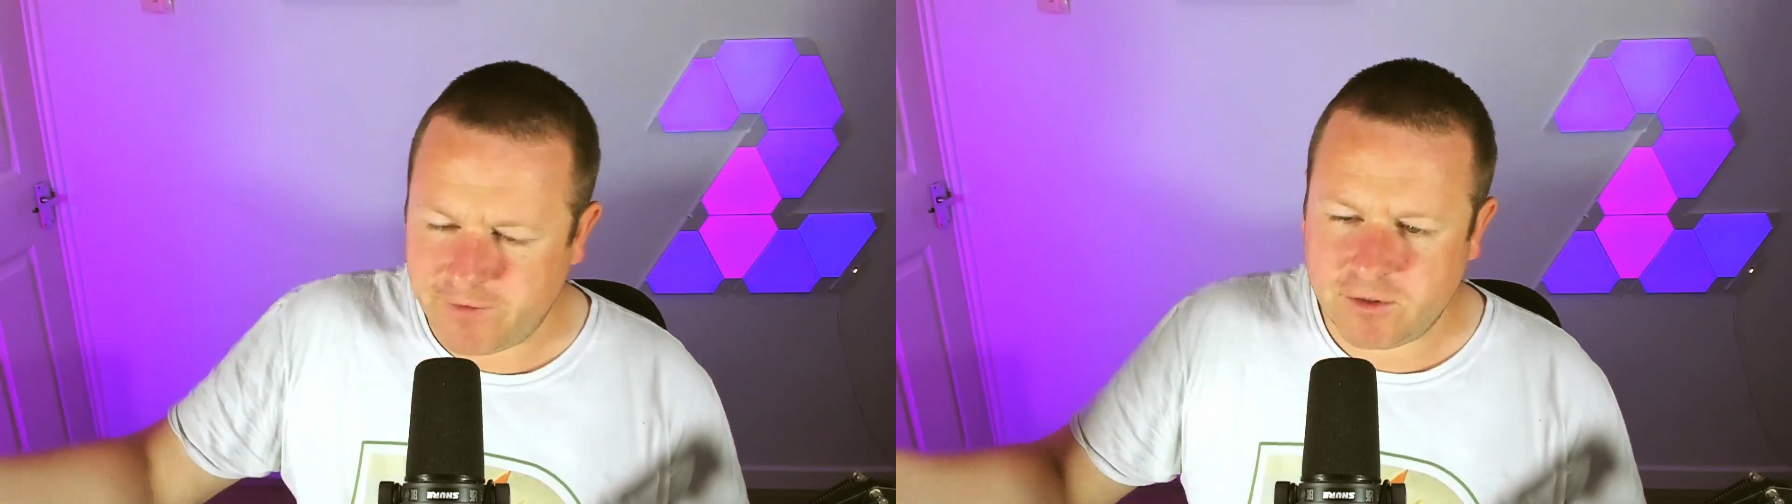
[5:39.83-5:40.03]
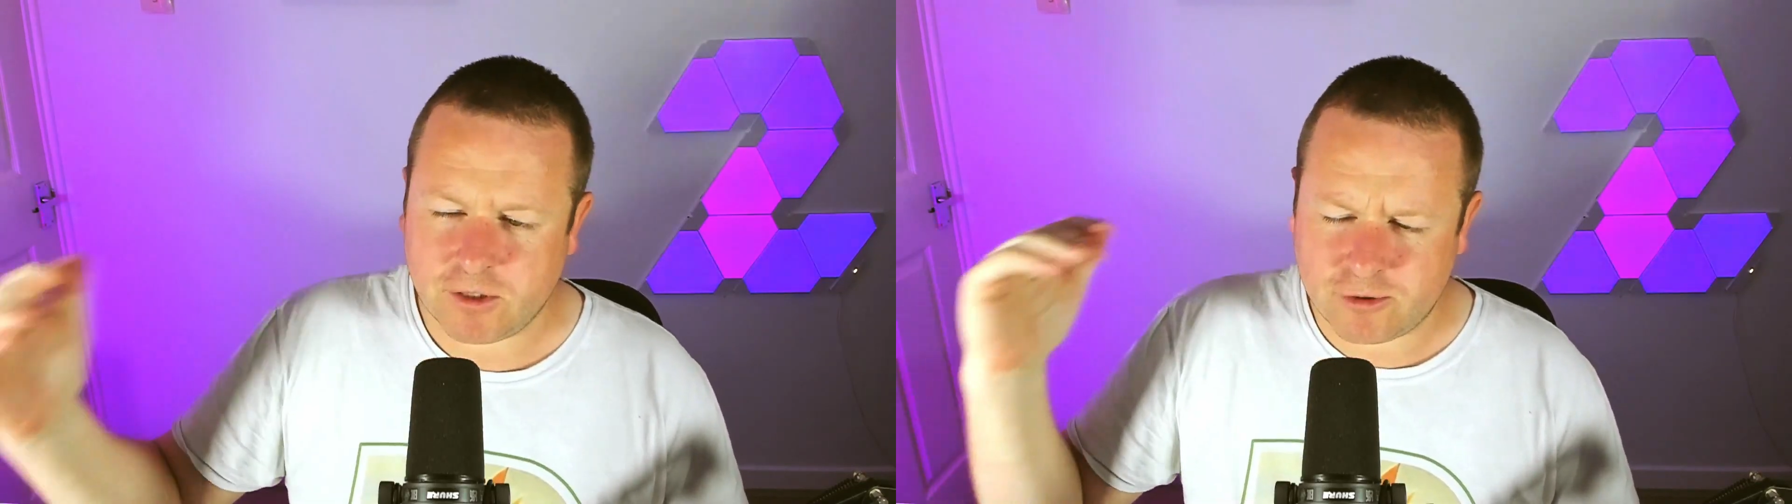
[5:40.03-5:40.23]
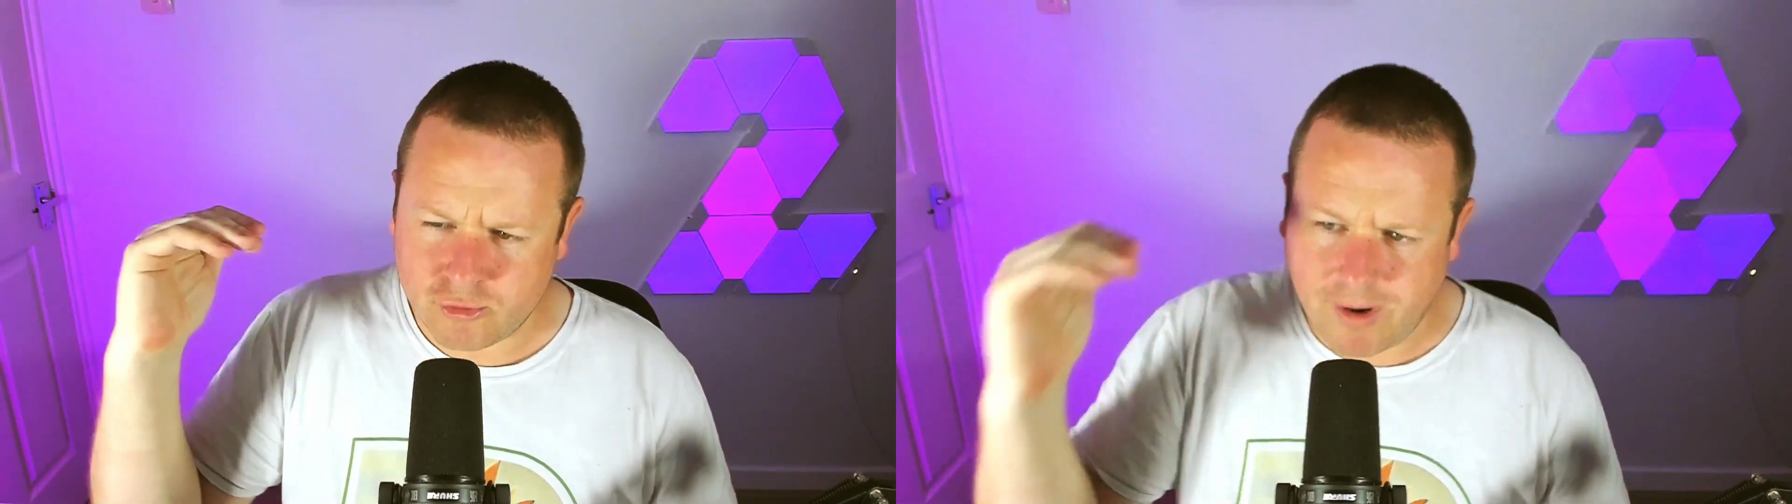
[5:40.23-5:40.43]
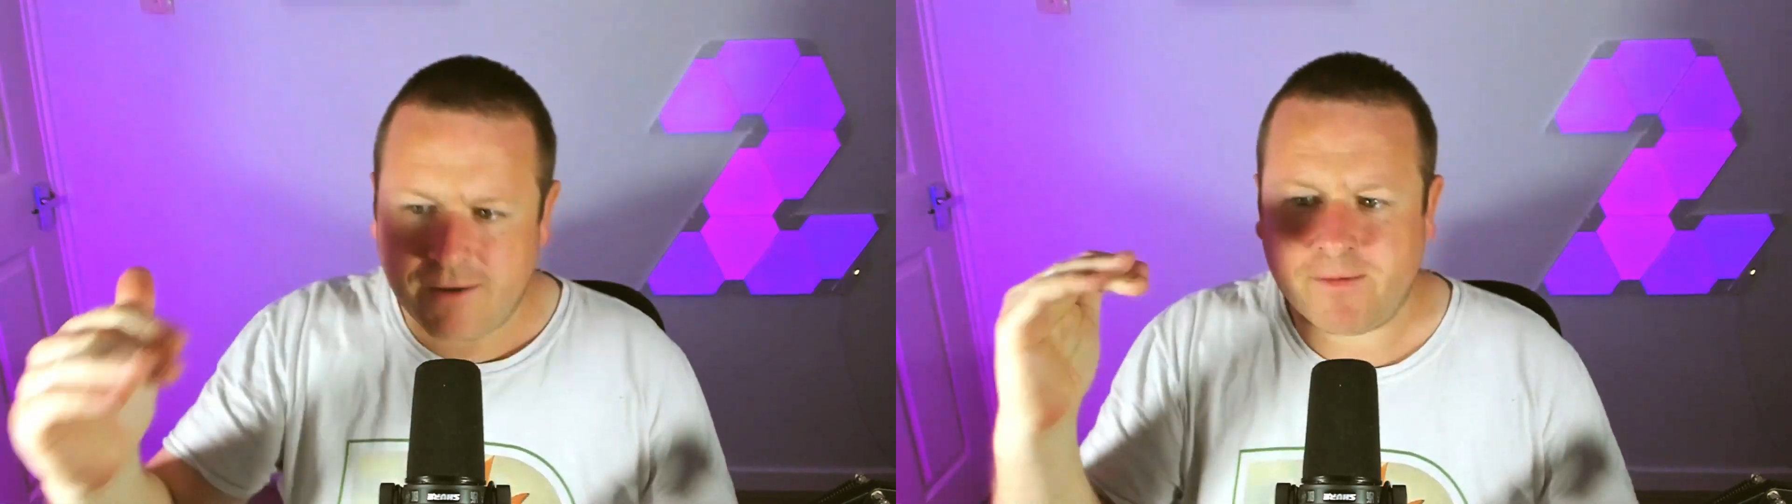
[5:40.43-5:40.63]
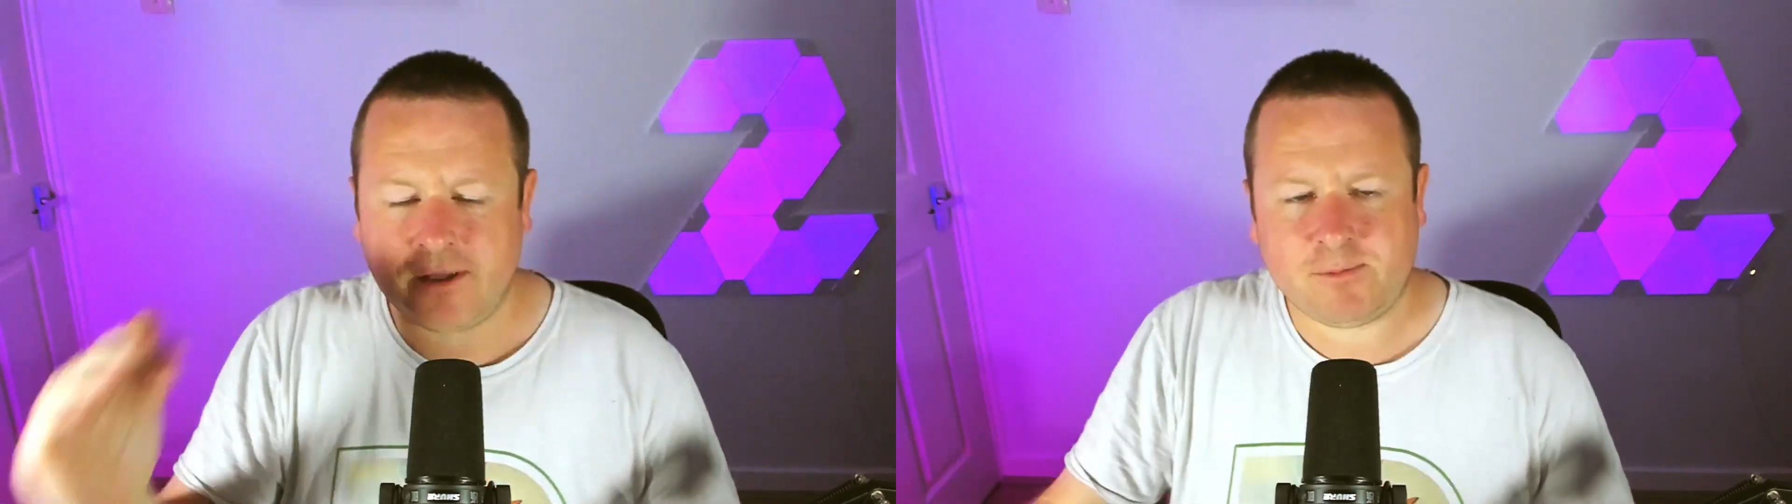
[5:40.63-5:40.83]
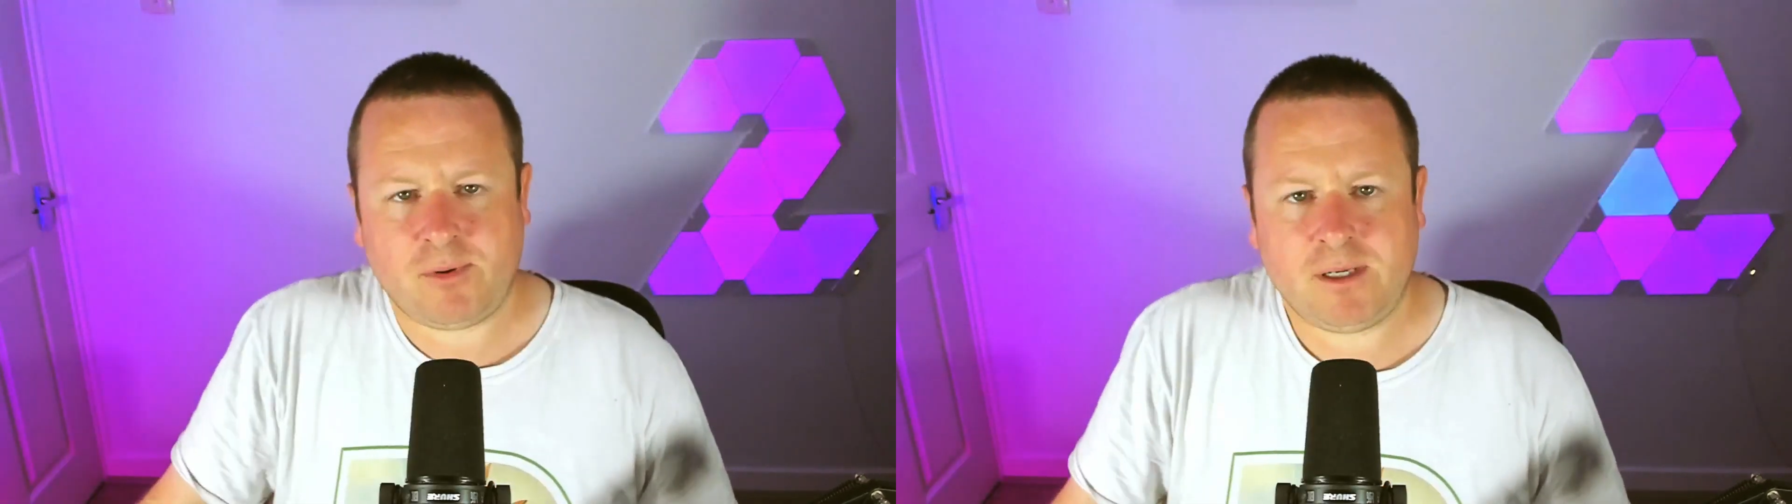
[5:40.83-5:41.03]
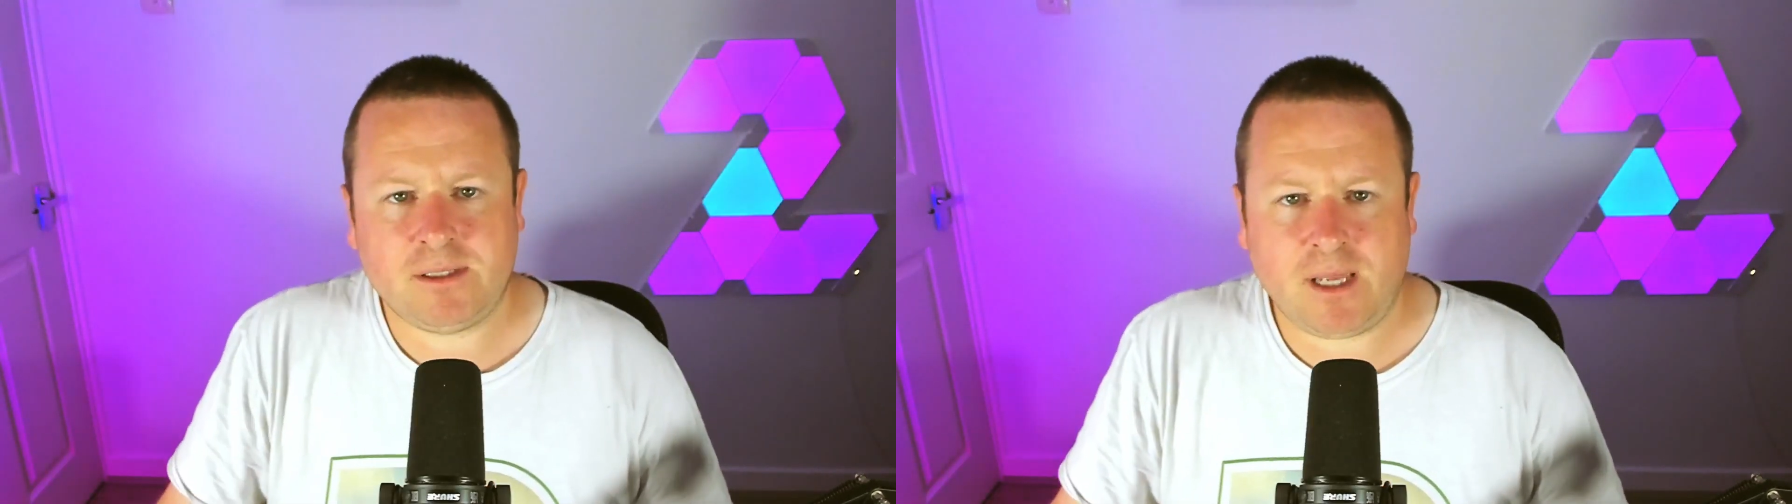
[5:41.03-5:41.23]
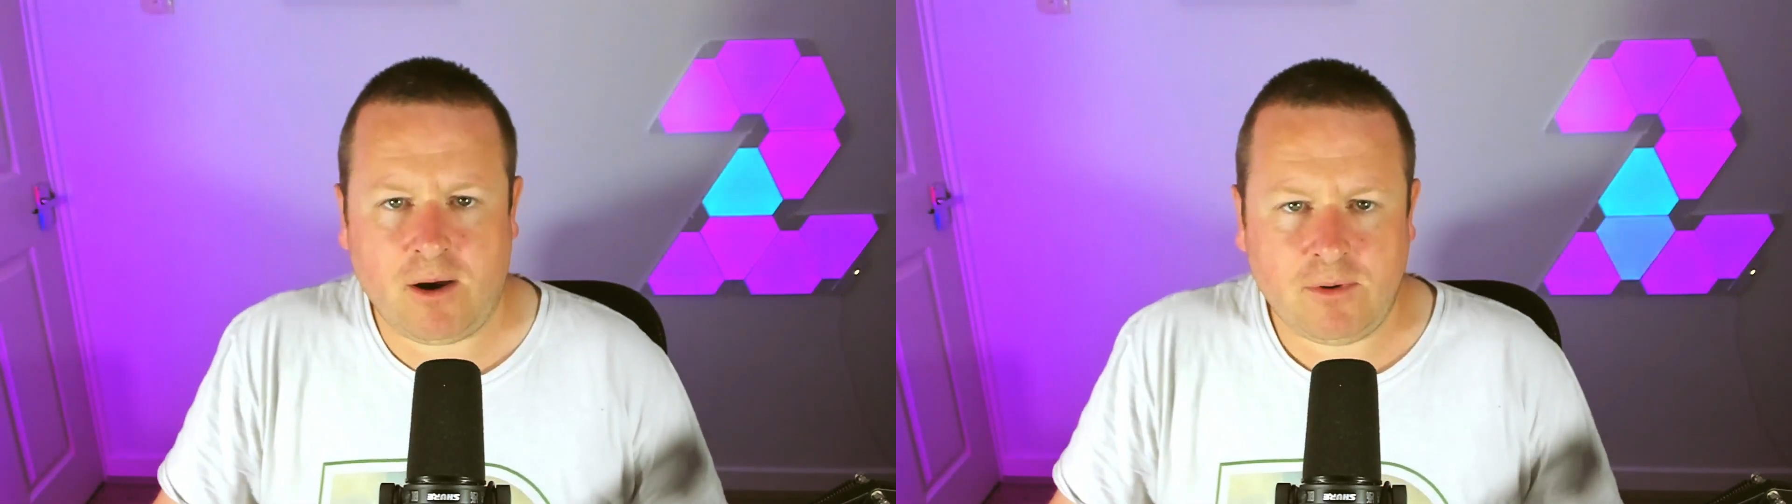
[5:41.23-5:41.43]
funds are driving this
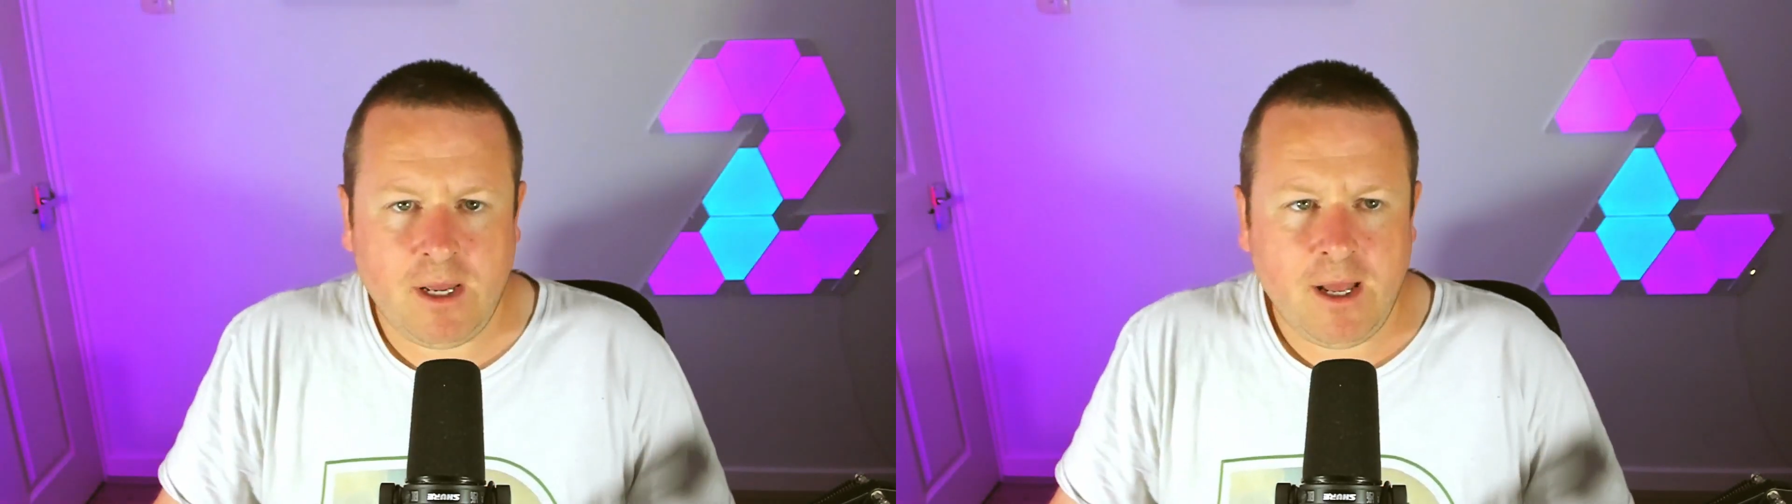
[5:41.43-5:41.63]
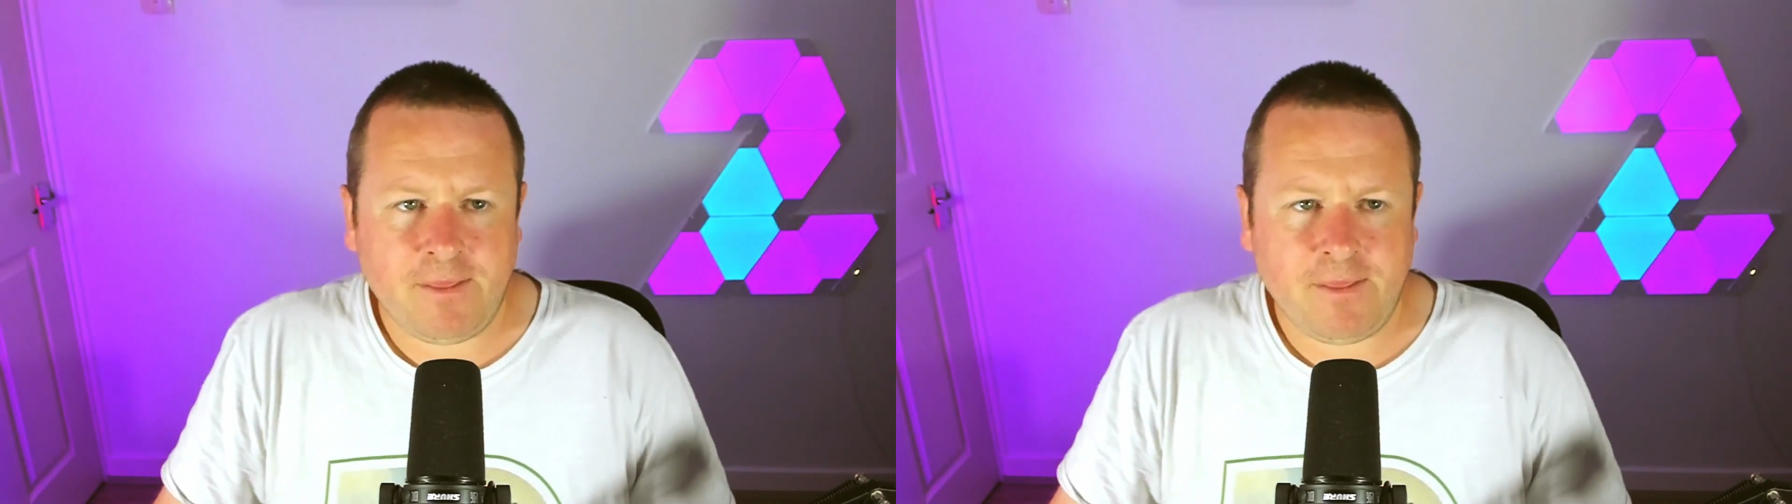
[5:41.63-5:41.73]
price down.